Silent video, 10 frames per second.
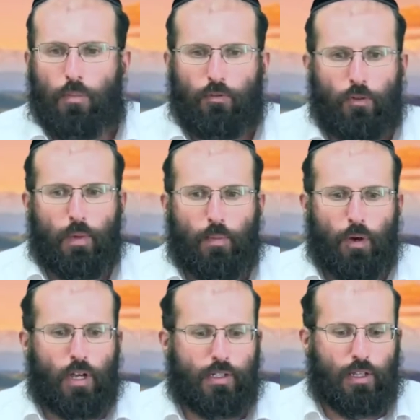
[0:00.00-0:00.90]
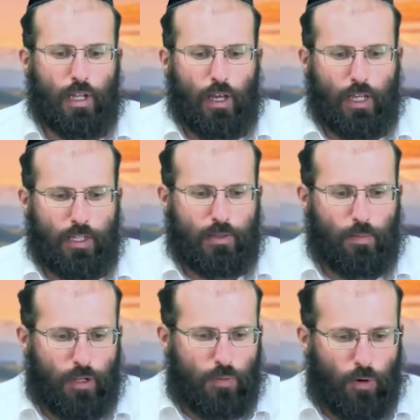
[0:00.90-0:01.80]
But for me personally, like, it's
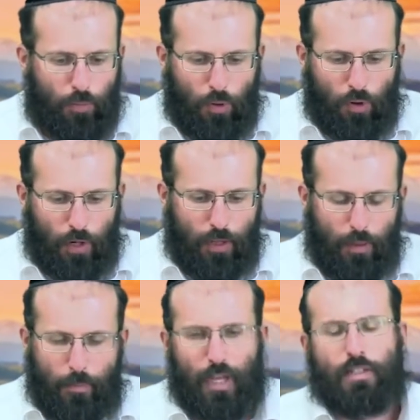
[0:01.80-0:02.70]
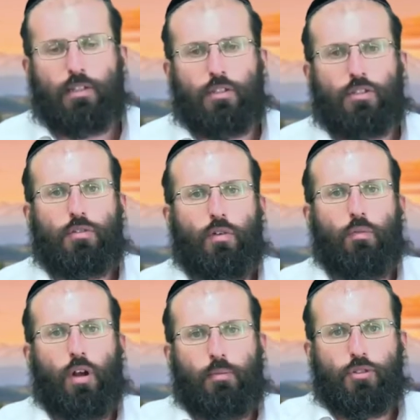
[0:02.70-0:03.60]
much more important that the message of
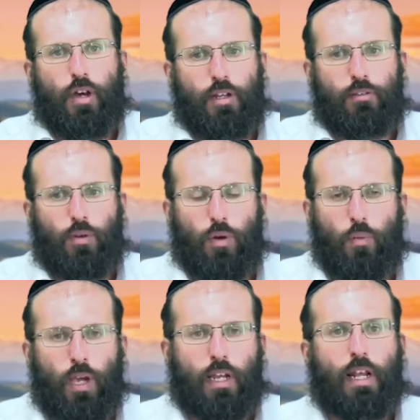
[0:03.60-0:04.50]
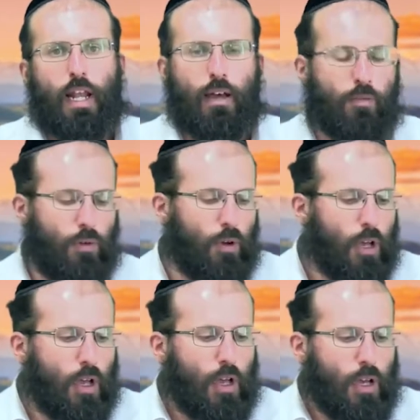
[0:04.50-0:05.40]
what I'm trying to do on a weekly level
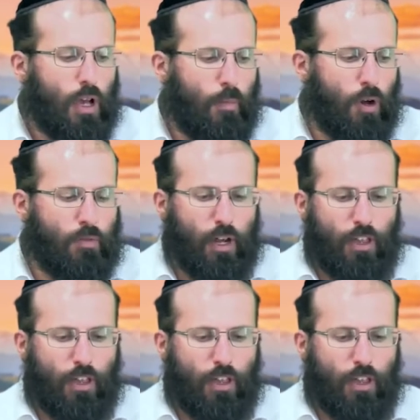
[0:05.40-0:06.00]
come over.